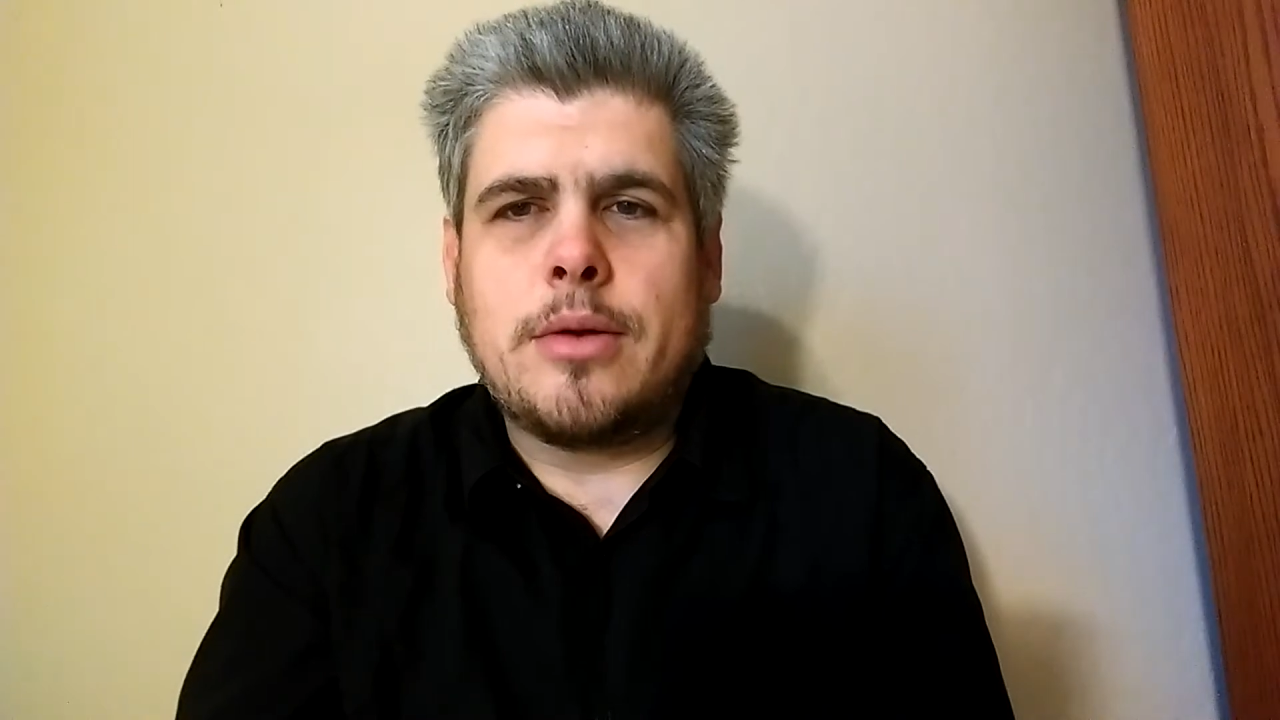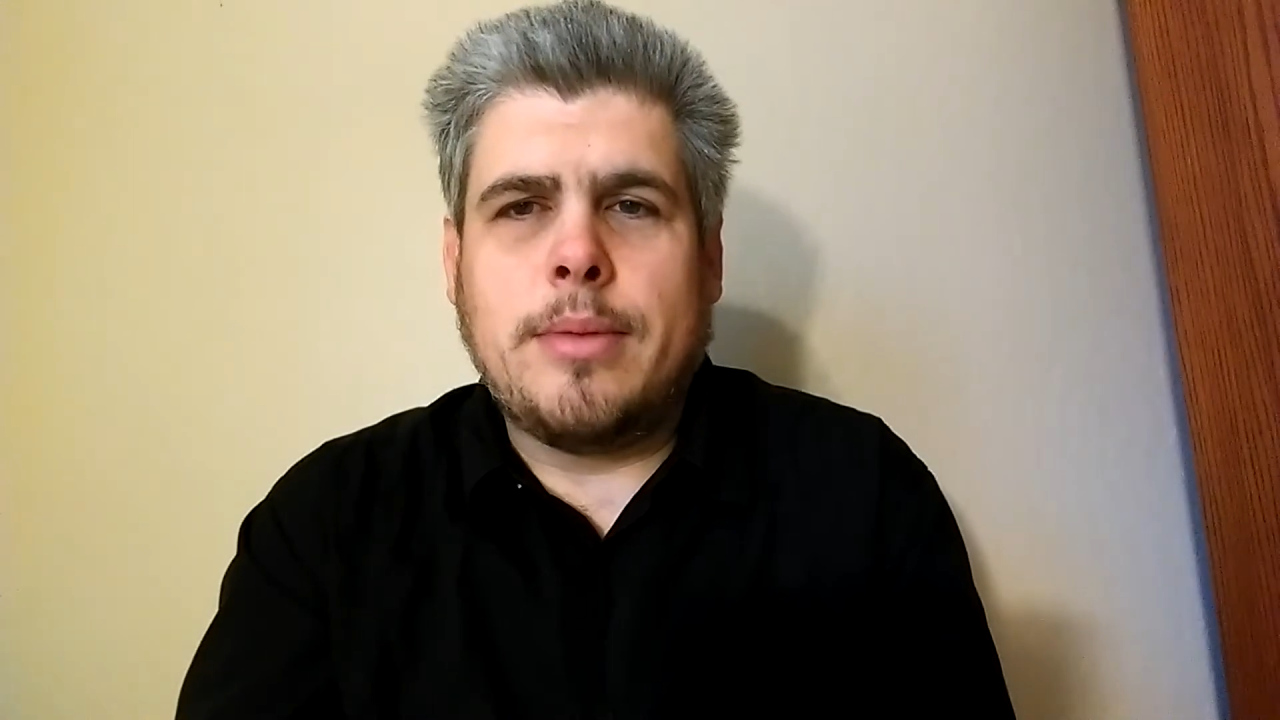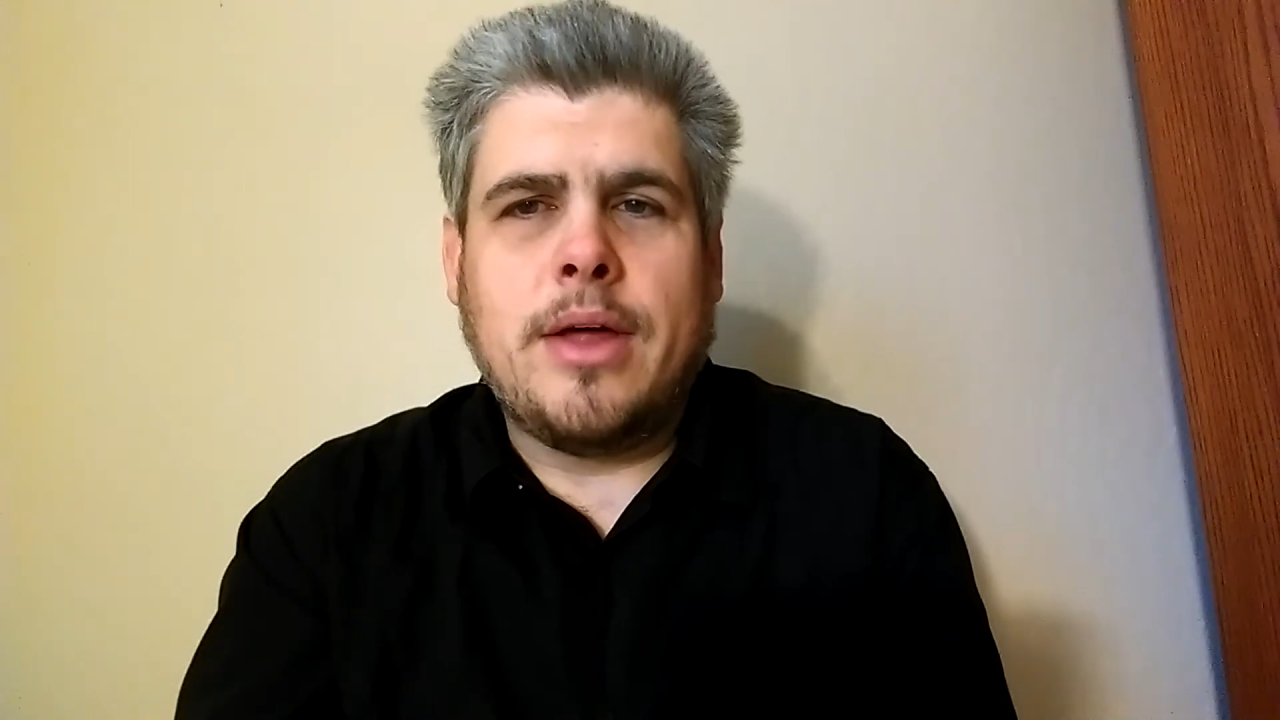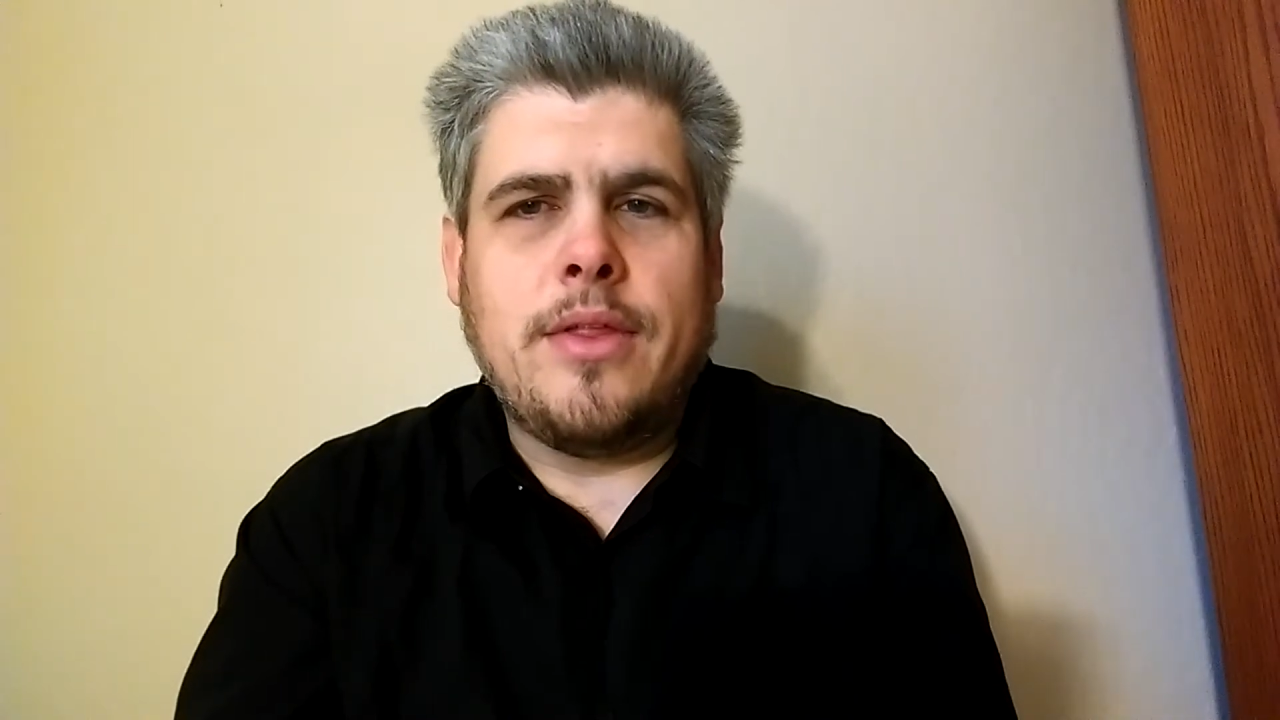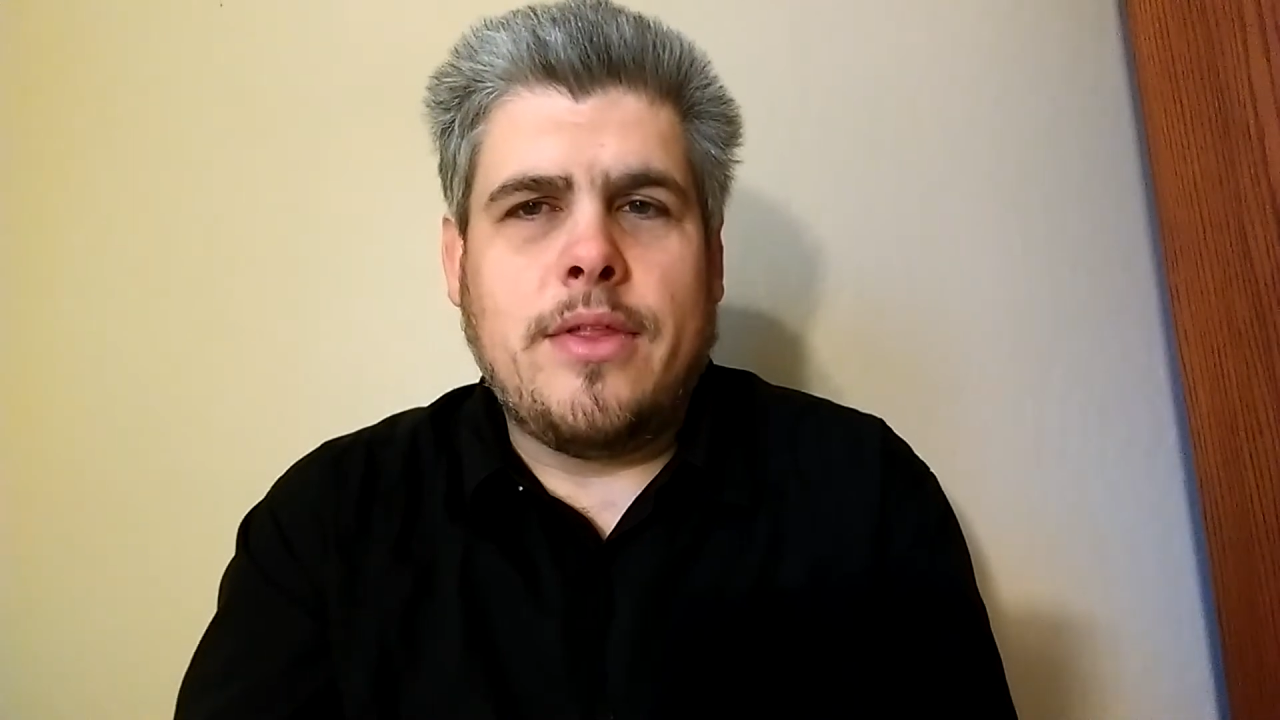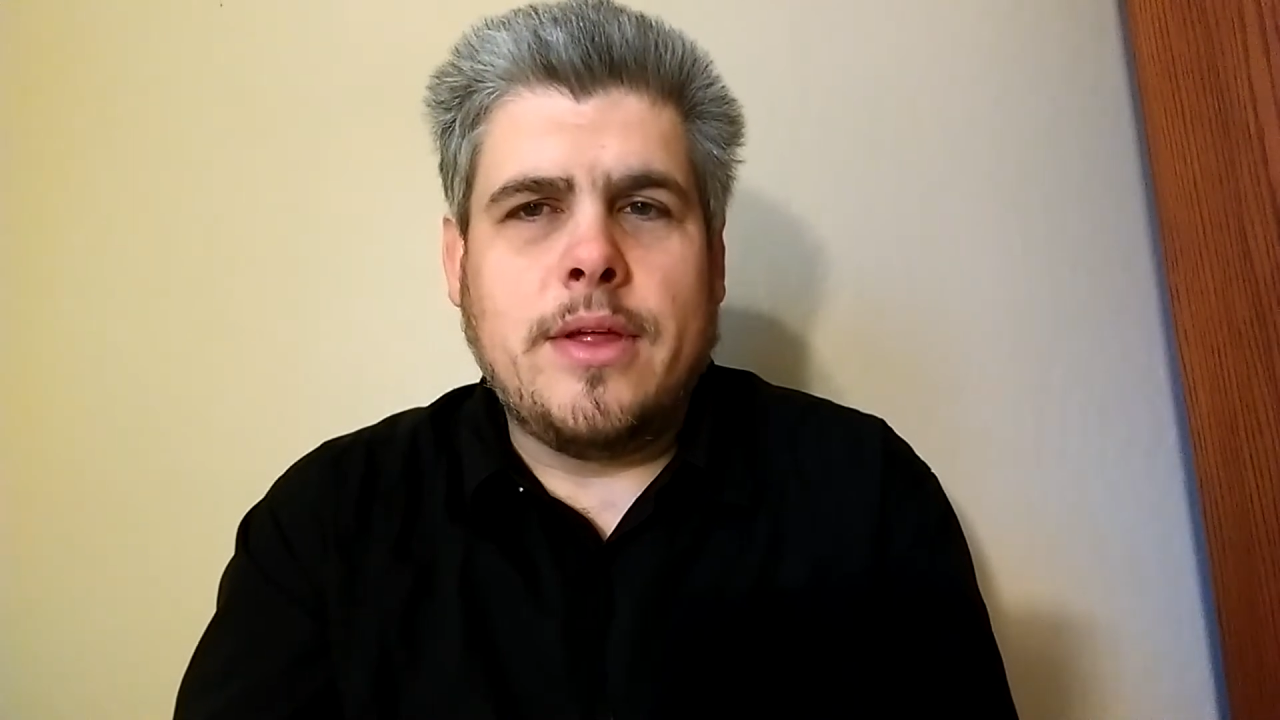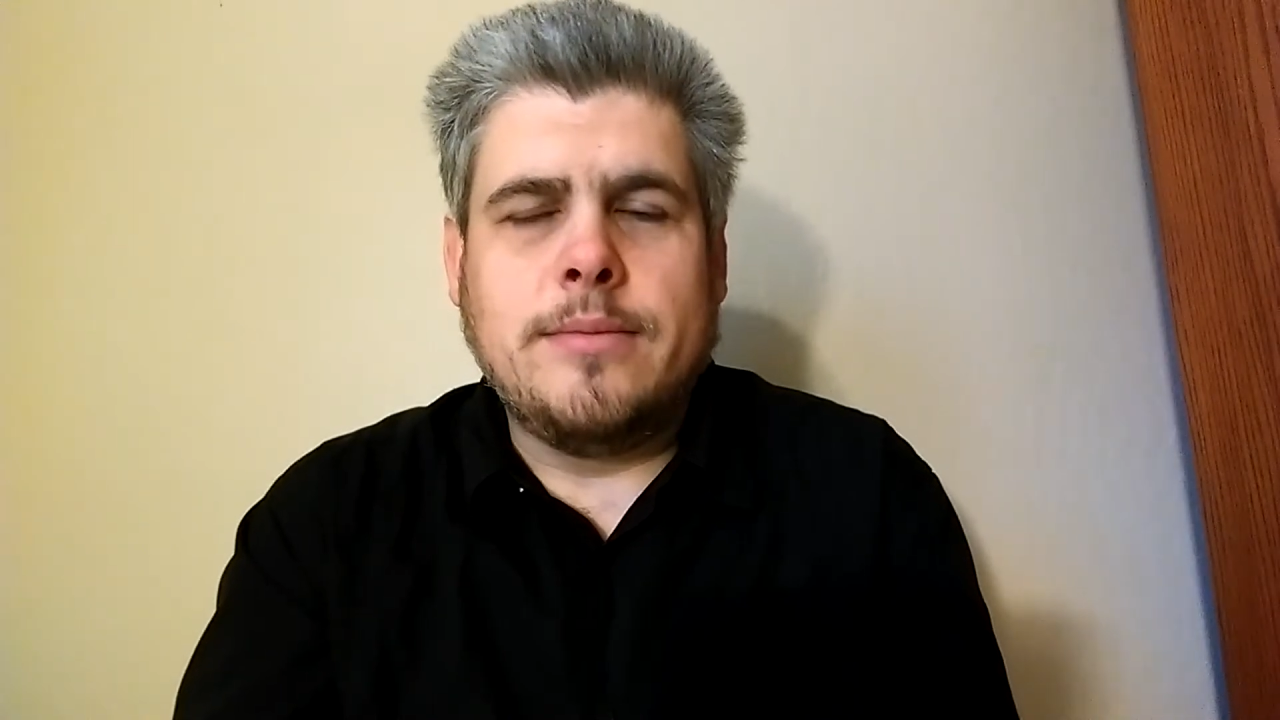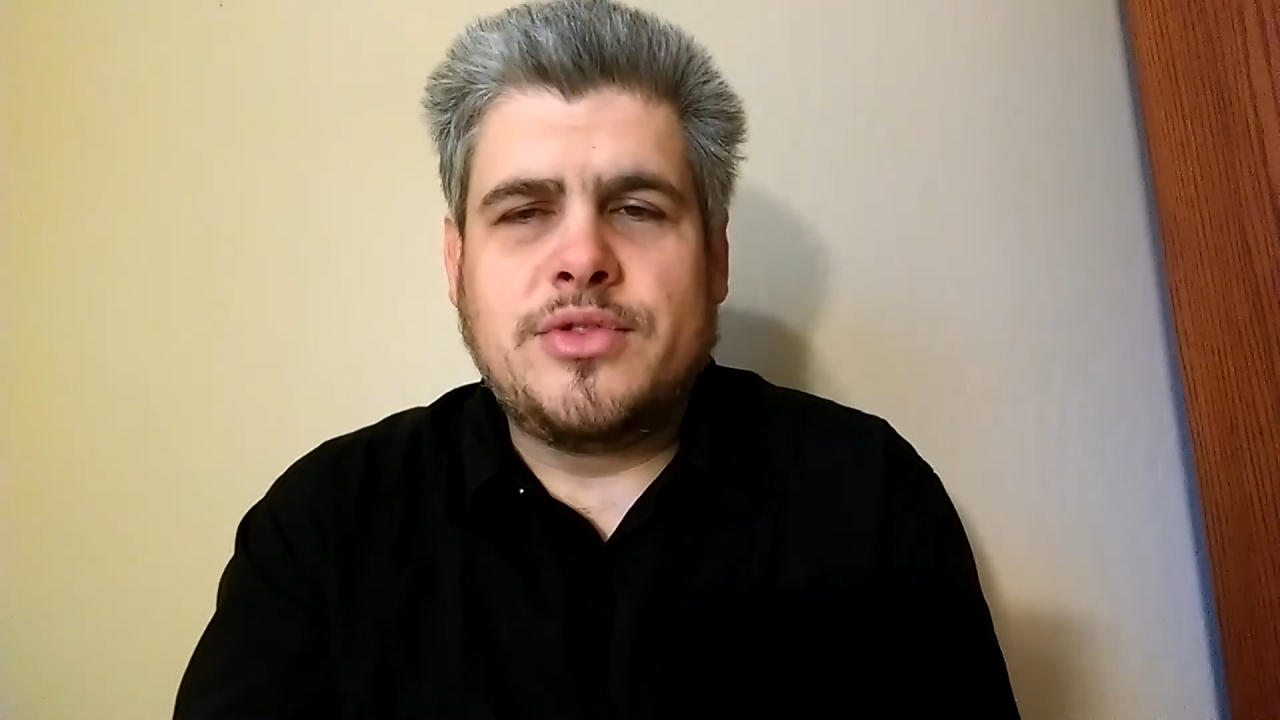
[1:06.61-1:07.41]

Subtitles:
about them